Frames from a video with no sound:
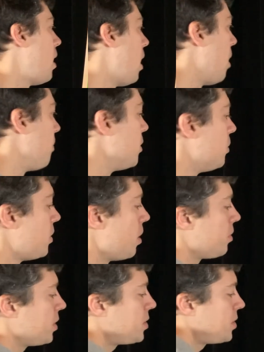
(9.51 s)
You'll
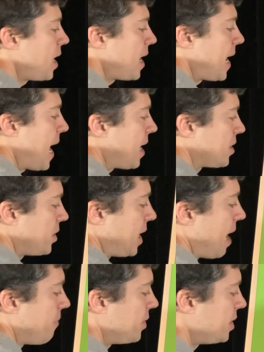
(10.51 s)
notice that I actually
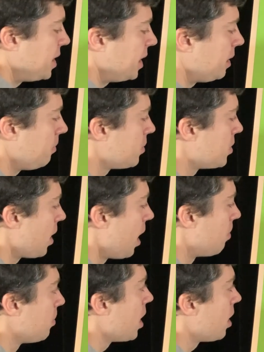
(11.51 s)
have the teams
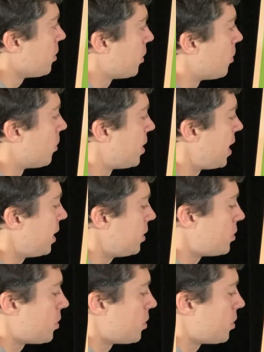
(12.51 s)
color coordinated.